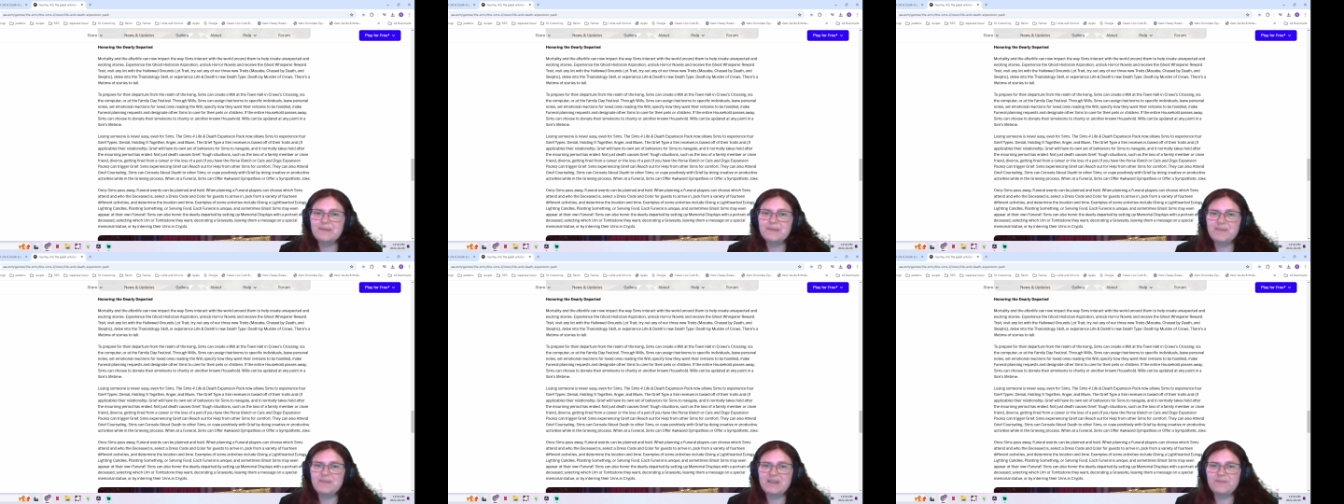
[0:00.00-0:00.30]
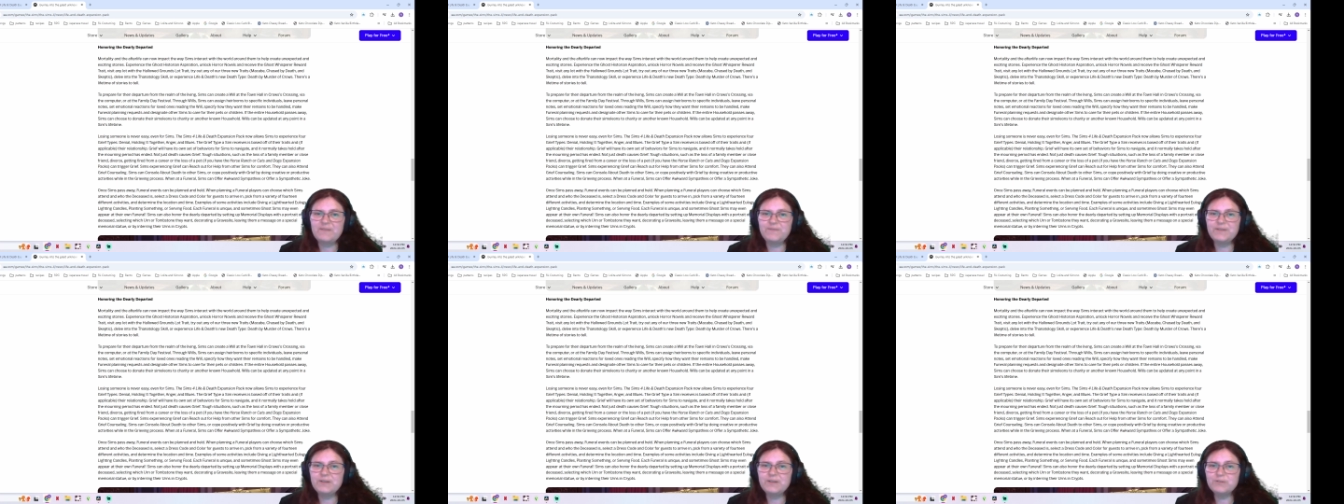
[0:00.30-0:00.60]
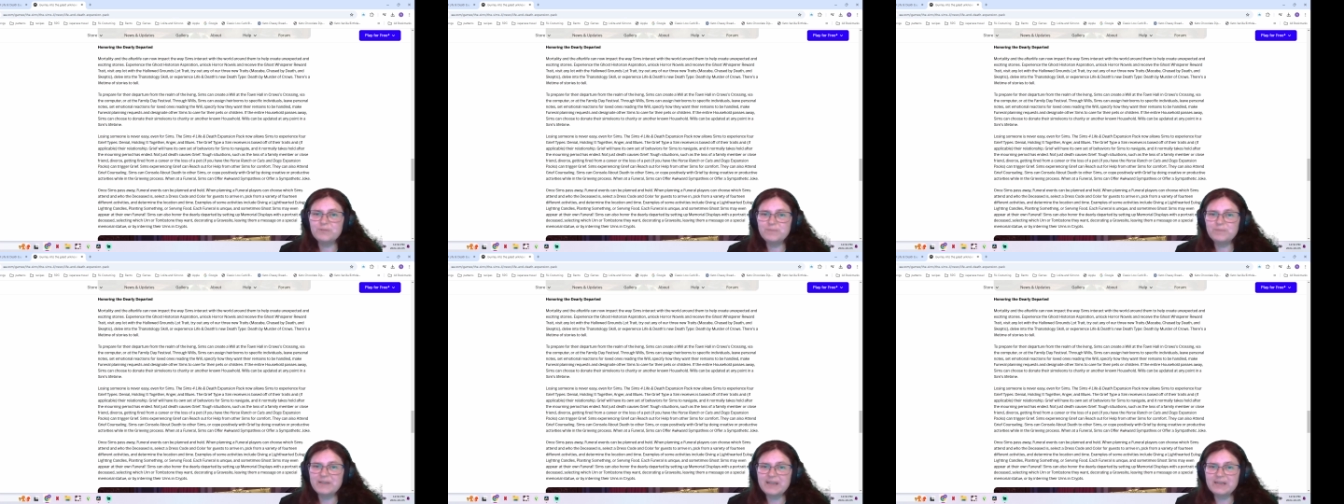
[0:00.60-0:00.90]
make
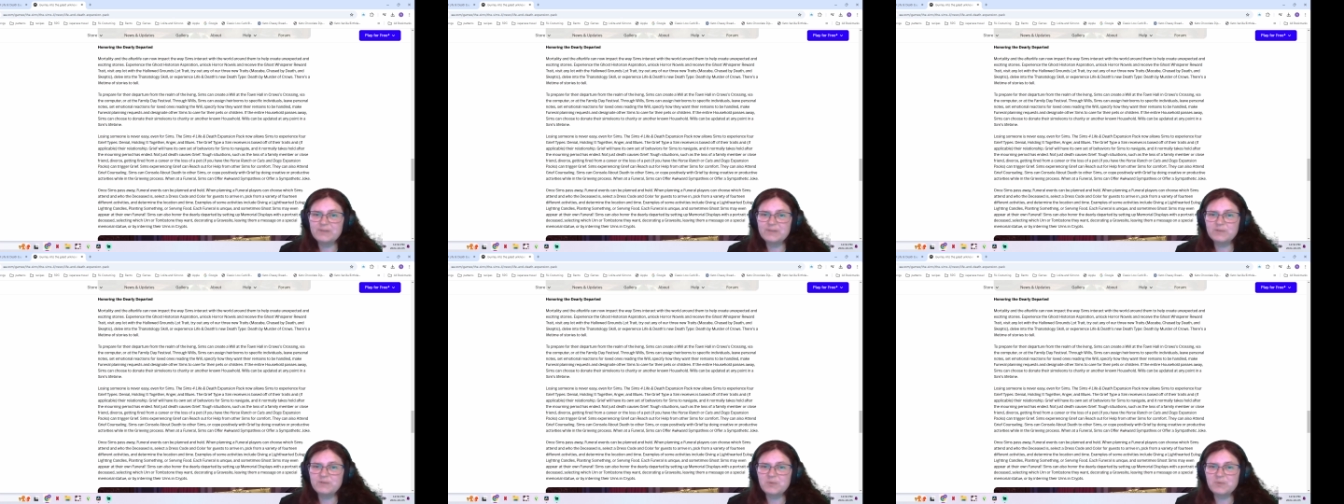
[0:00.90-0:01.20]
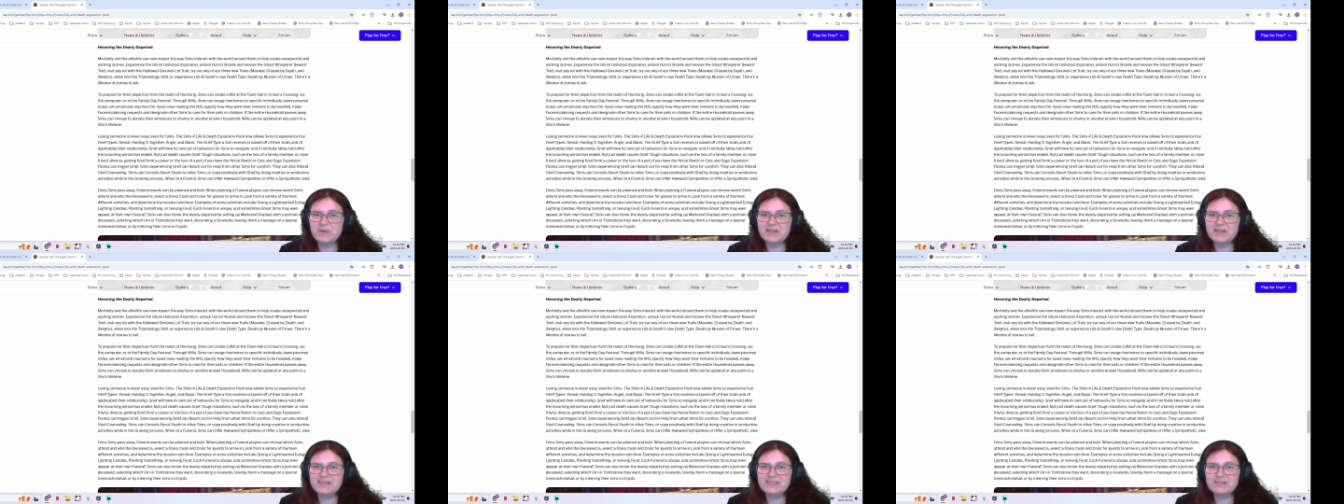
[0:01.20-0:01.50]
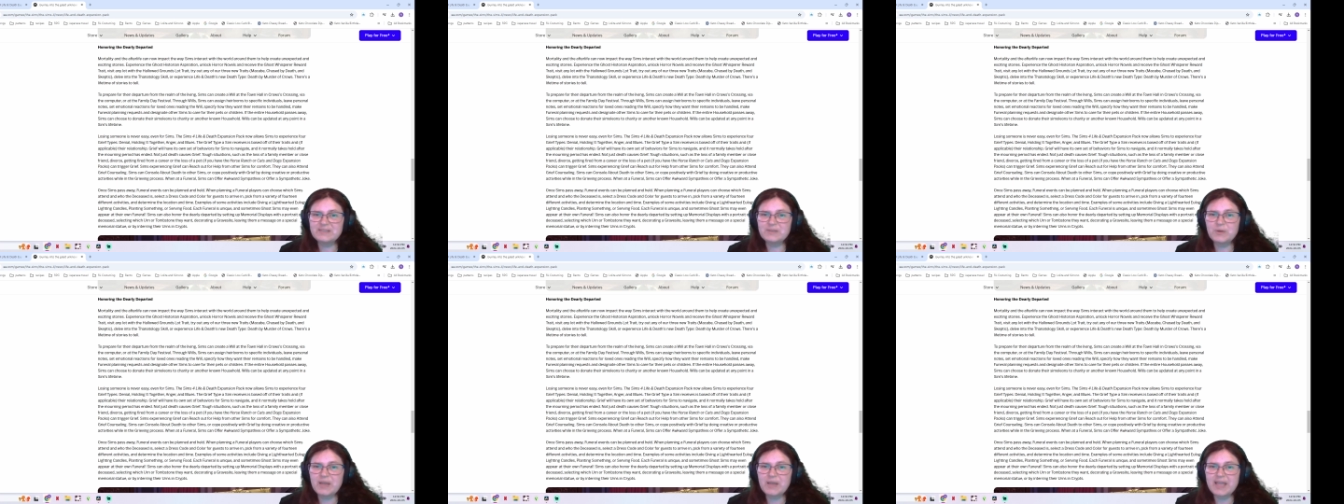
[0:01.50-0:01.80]
funeral planning
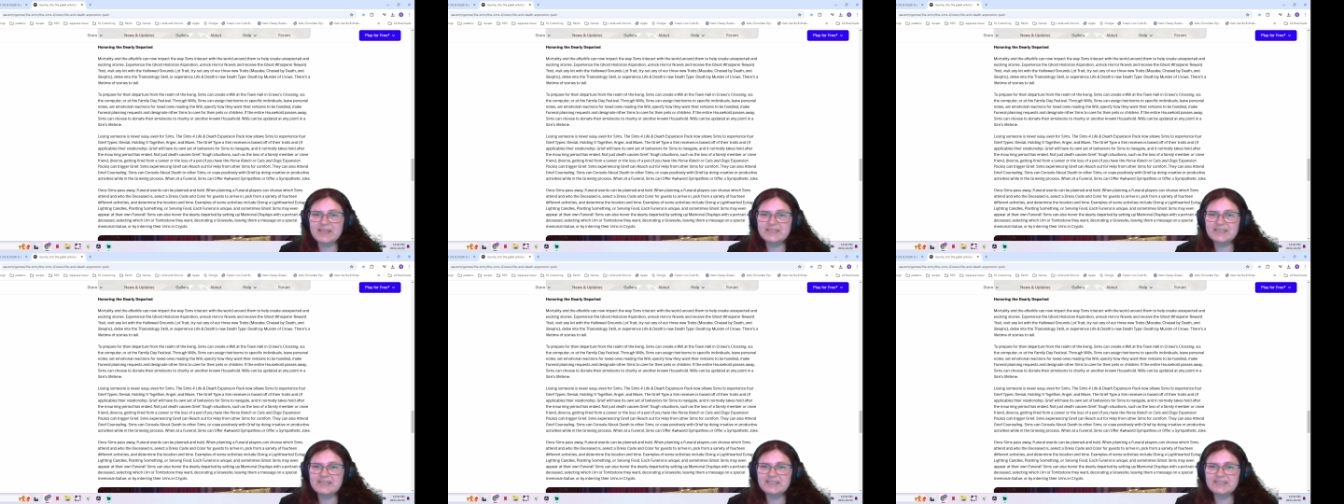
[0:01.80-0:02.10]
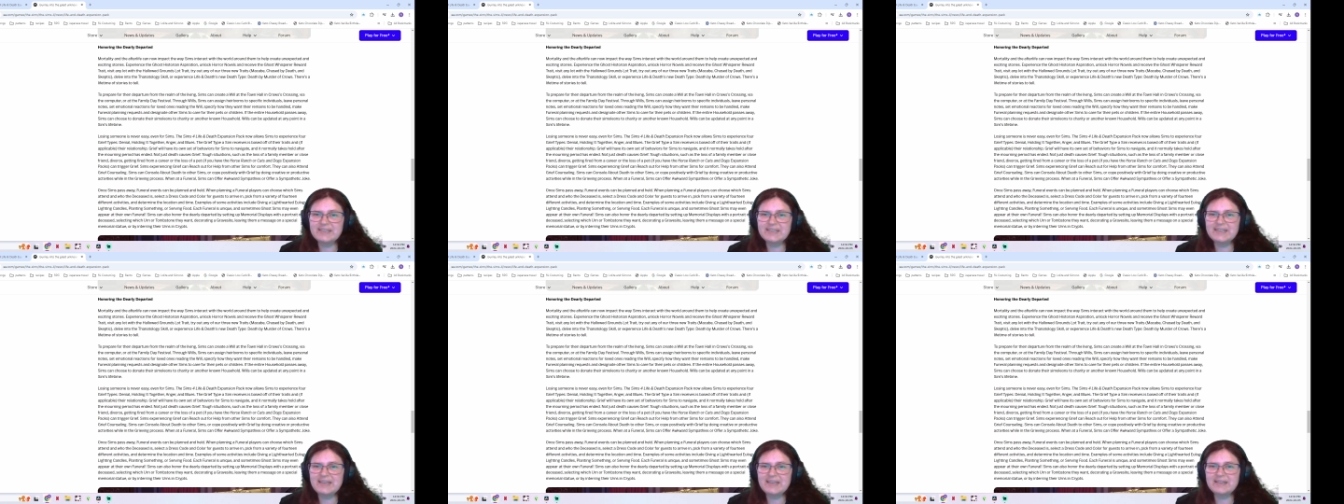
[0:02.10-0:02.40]
requests, and designate